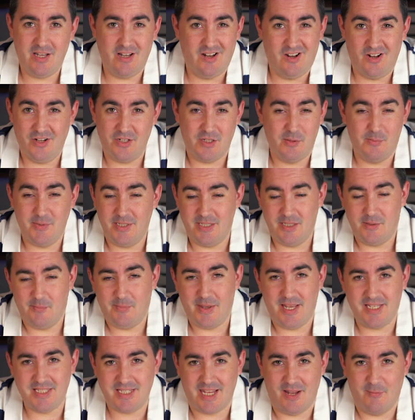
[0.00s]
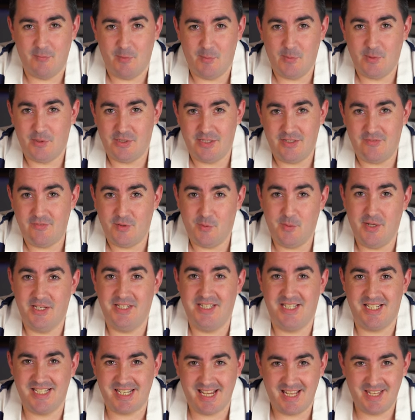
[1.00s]
arguably the best camera body for
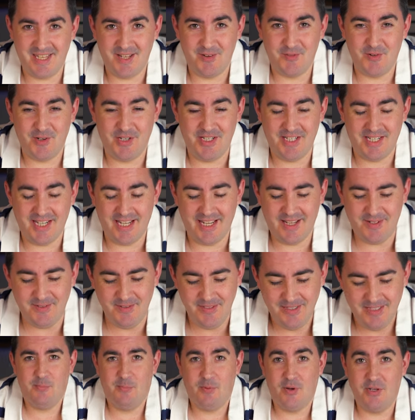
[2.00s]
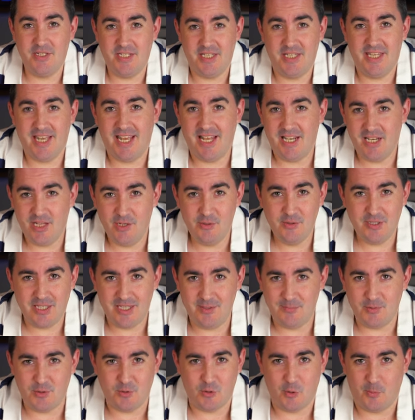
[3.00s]
weddings out there right now. The price of that alone
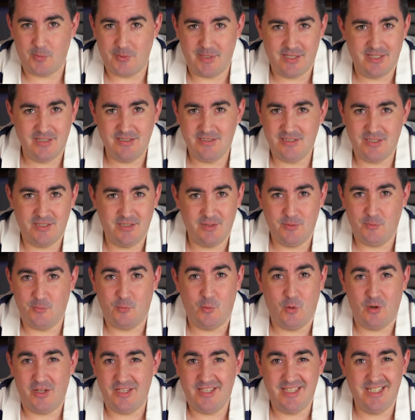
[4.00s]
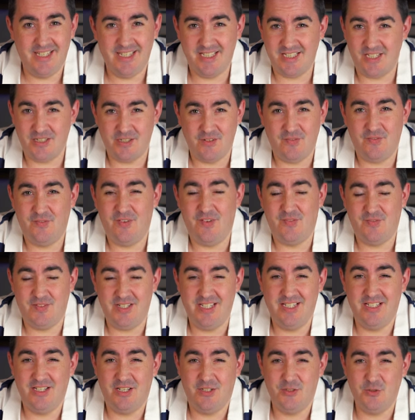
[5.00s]
keeps dropping to what I think is under
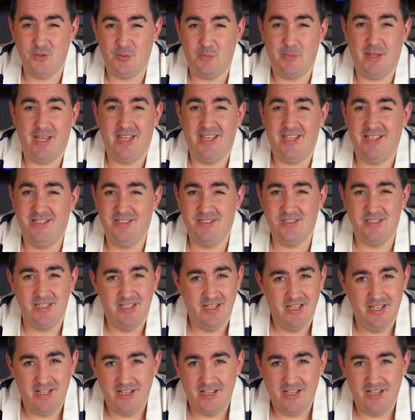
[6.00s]
£1,500,